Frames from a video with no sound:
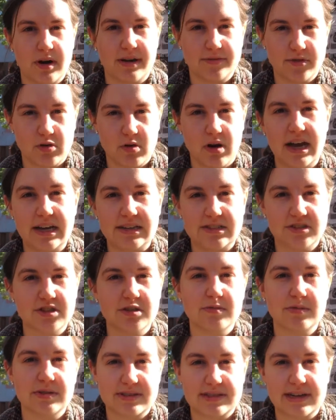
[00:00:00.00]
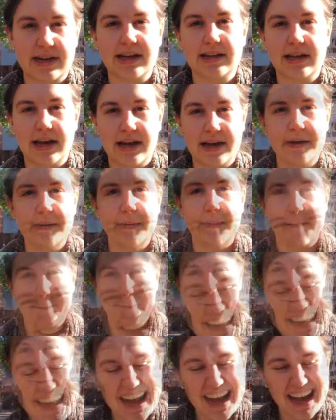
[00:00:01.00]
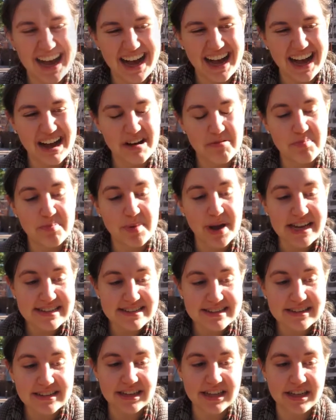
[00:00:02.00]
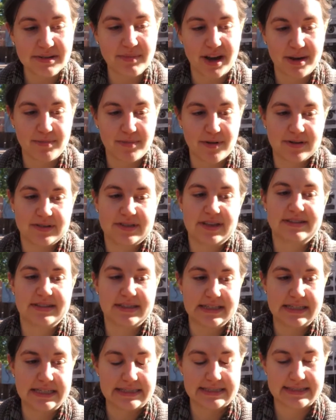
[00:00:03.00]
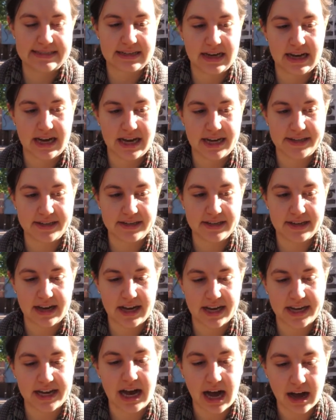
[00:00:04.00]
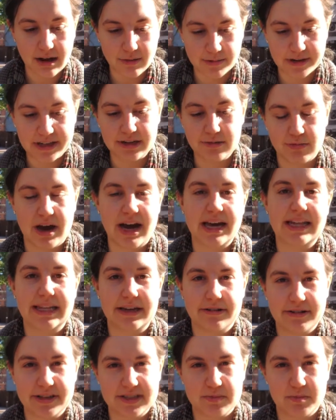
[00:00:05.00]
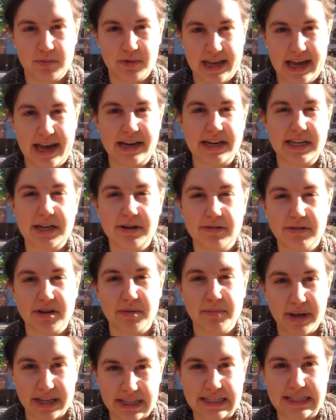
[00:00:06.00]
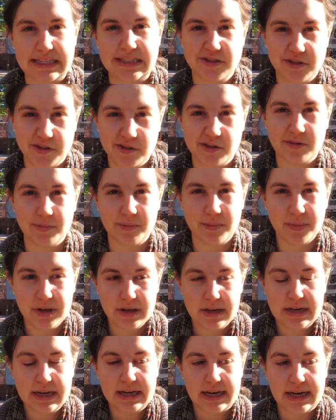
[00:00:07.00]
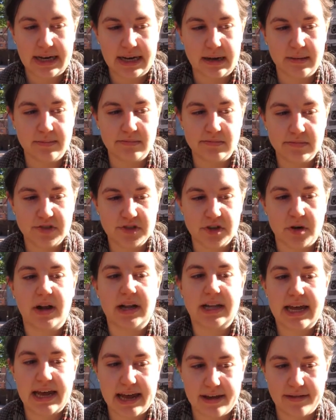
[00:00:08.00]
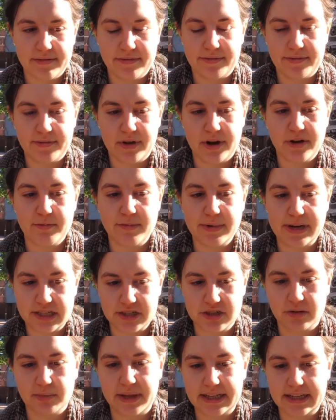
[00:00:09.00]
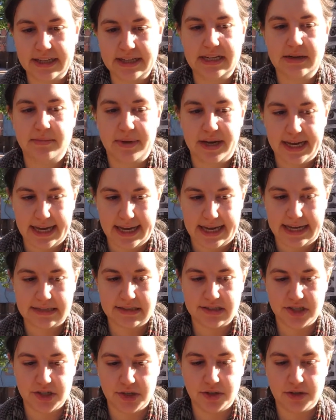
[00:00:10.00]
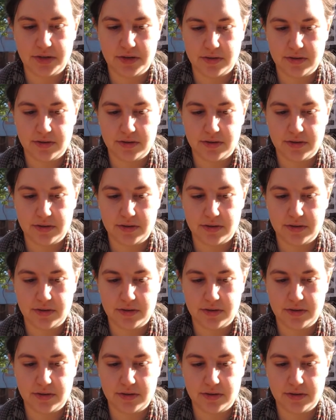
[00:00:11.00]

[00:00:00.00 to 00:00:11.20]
what I've tried to do with Starlight. Uh, basically, my process is I, I can't really write lyrics without hearing a melody to them. Mm -hmm. um, so I'll have an original melody in my head to